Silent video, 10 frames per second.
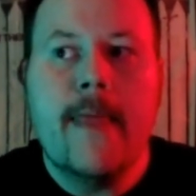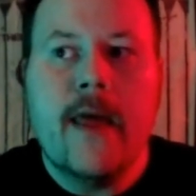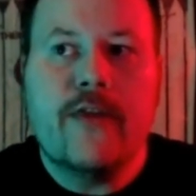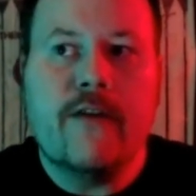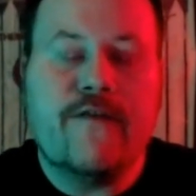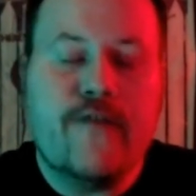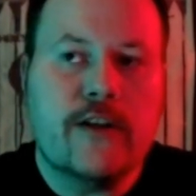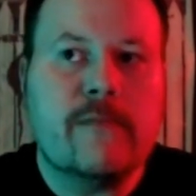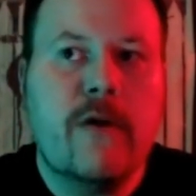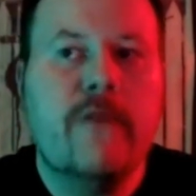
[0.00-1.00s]
the
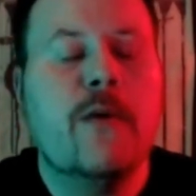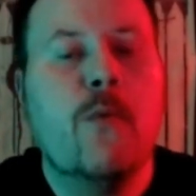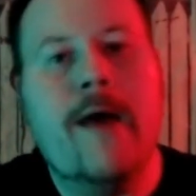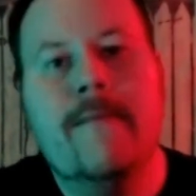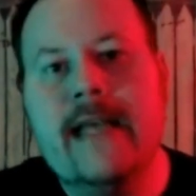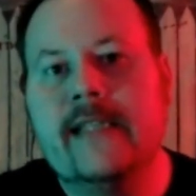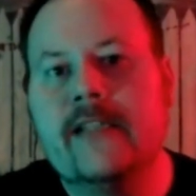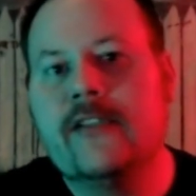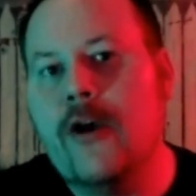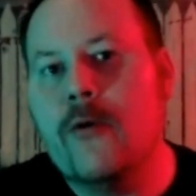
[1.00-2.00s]
first movie, what makes it
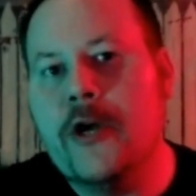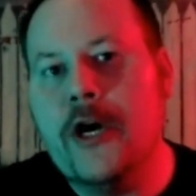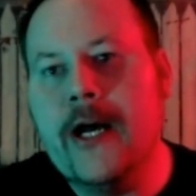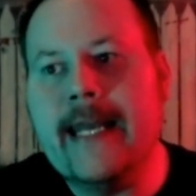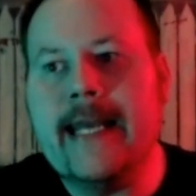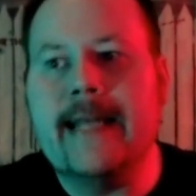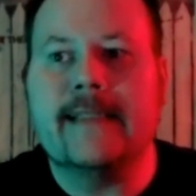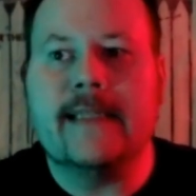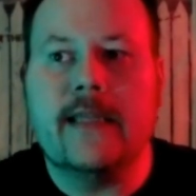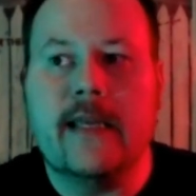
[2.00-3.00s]
so good is
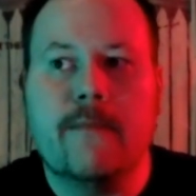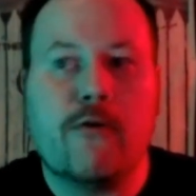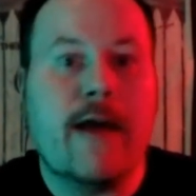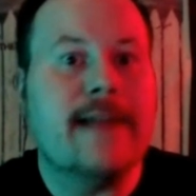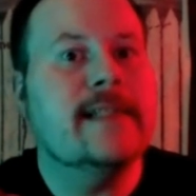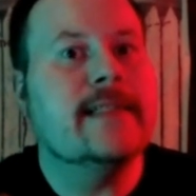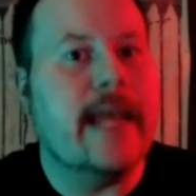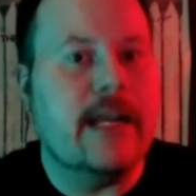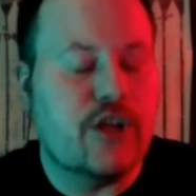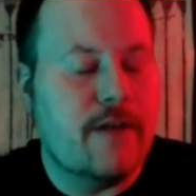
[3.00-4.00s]
the
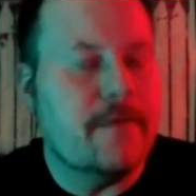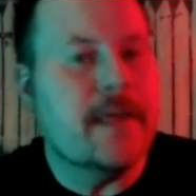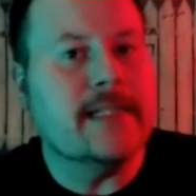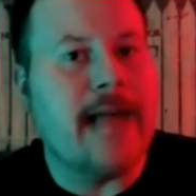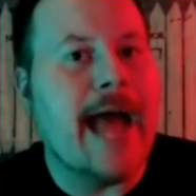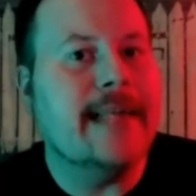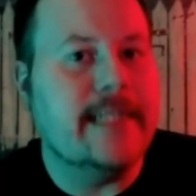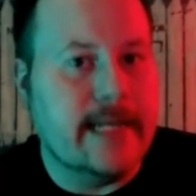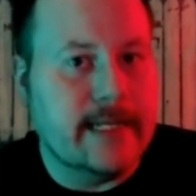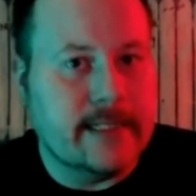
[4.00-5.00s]
presentation of these
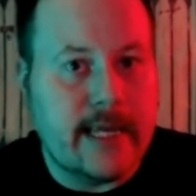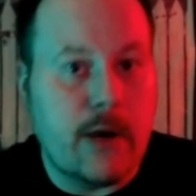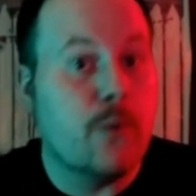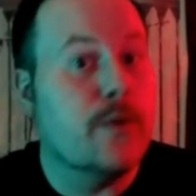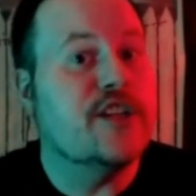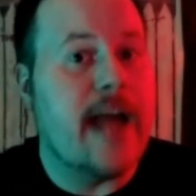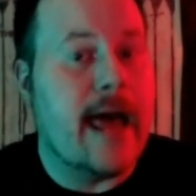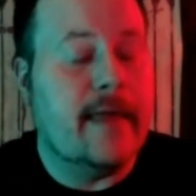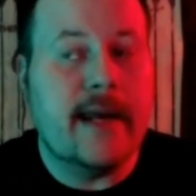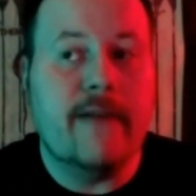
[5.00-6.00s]
ideas, the
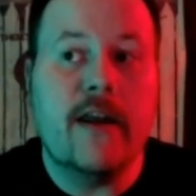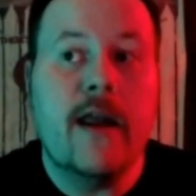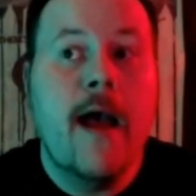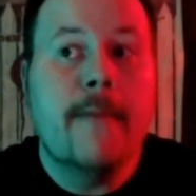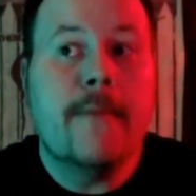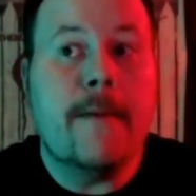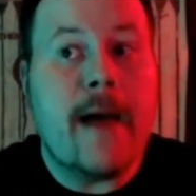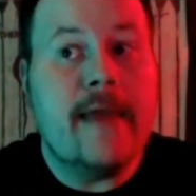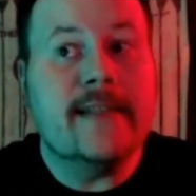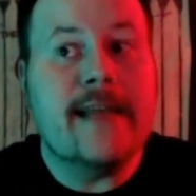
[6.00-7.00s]
originality of it. But by
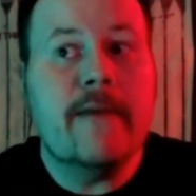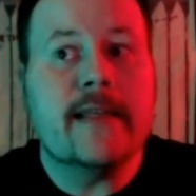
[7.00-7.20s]
the time we get